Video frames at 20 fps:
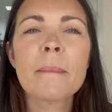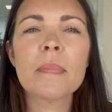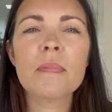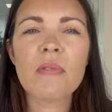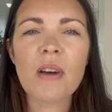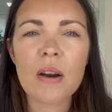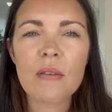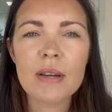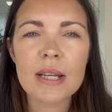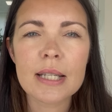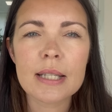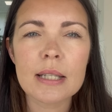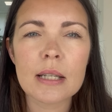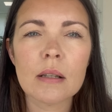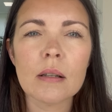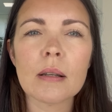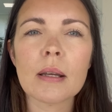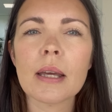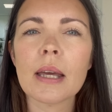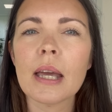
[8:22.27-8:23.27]
very
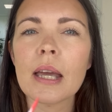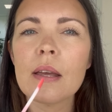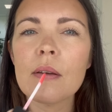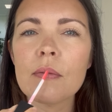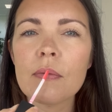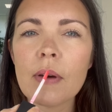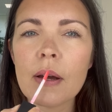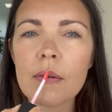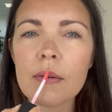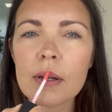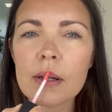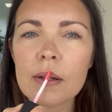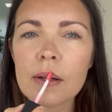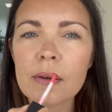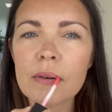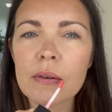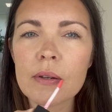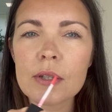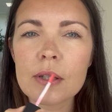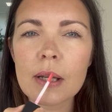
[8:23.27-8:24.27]
silky, very
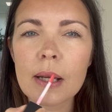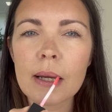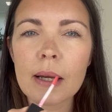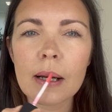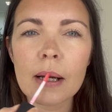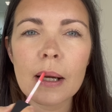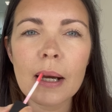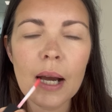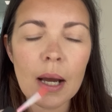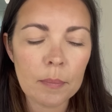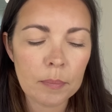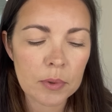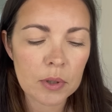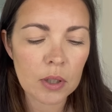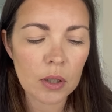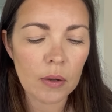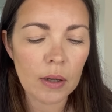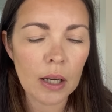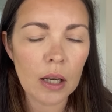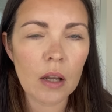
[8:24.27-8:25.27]
nourishing. I
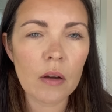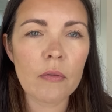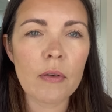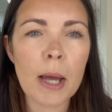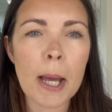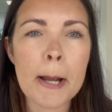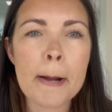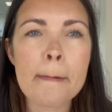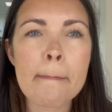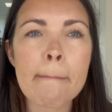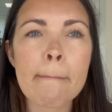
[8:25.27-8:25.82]
absolutely love it.